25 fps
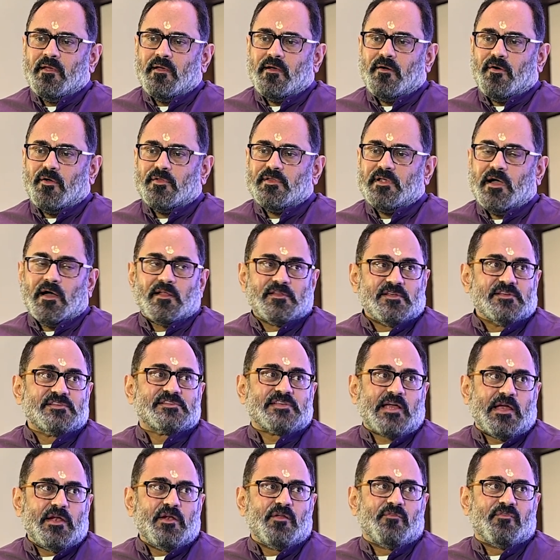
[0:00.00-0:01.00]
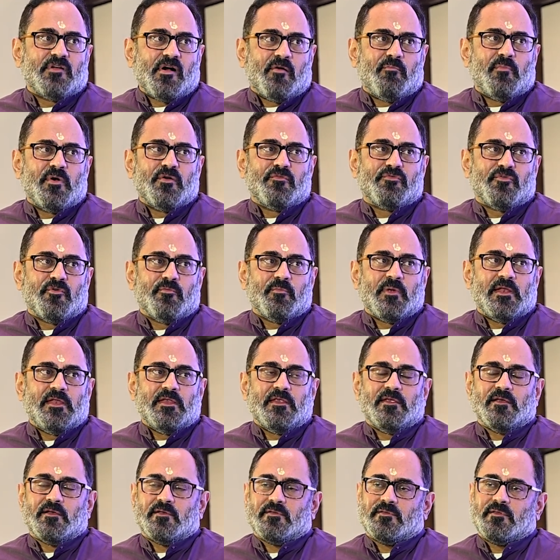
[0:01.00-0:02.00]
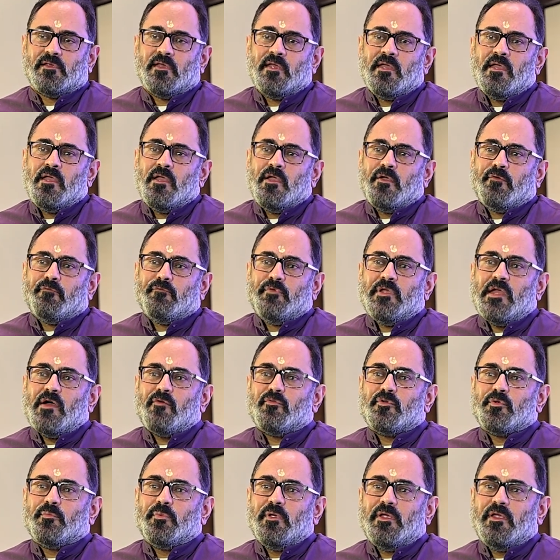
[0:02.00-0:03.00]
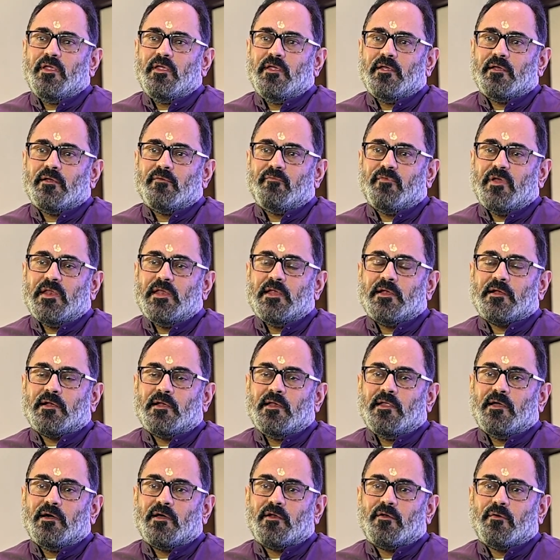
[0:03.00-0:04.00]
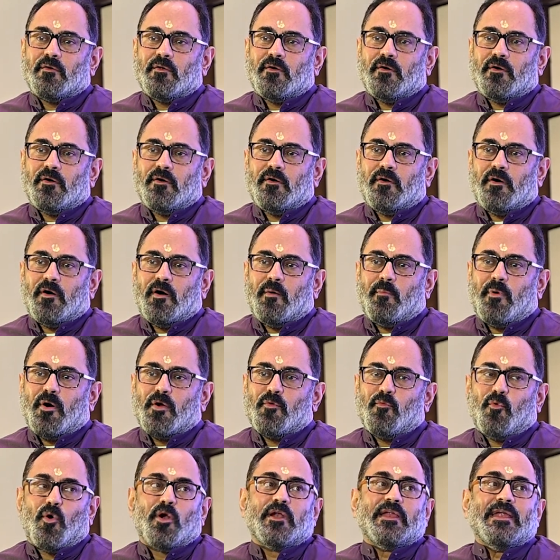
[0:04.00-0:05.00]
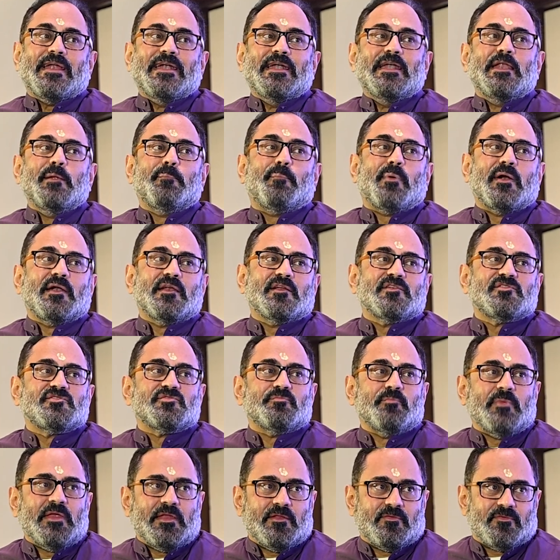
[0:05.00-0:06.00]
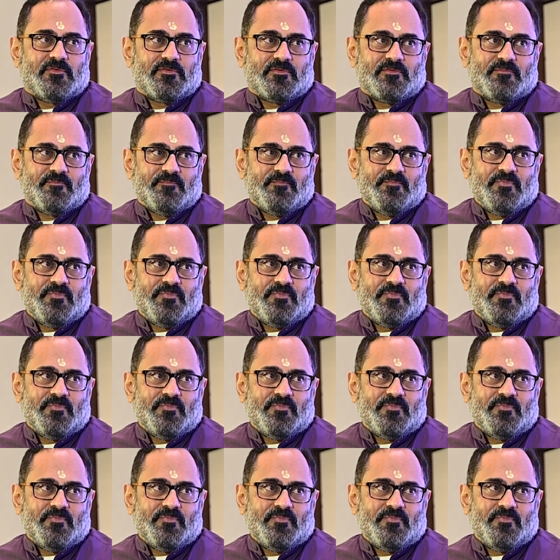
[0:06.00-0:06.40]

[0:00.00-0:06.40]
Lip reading: on the other side of government for many years, we have to be very clear about what independence means.